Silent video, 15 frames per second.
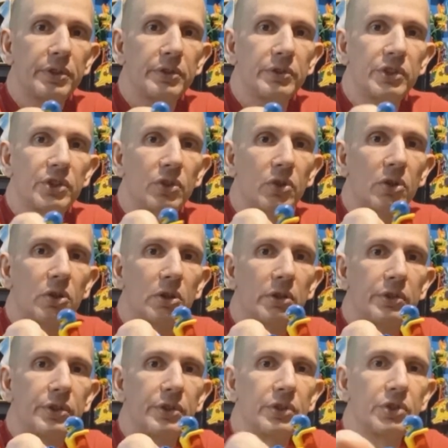
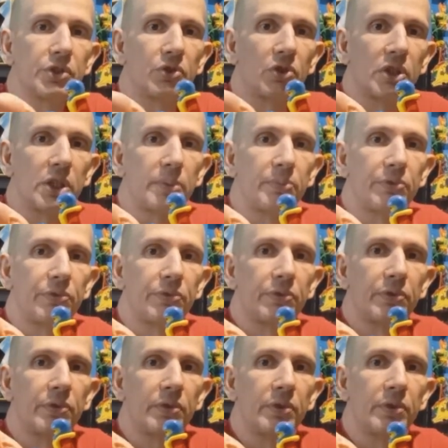stars and the stripes,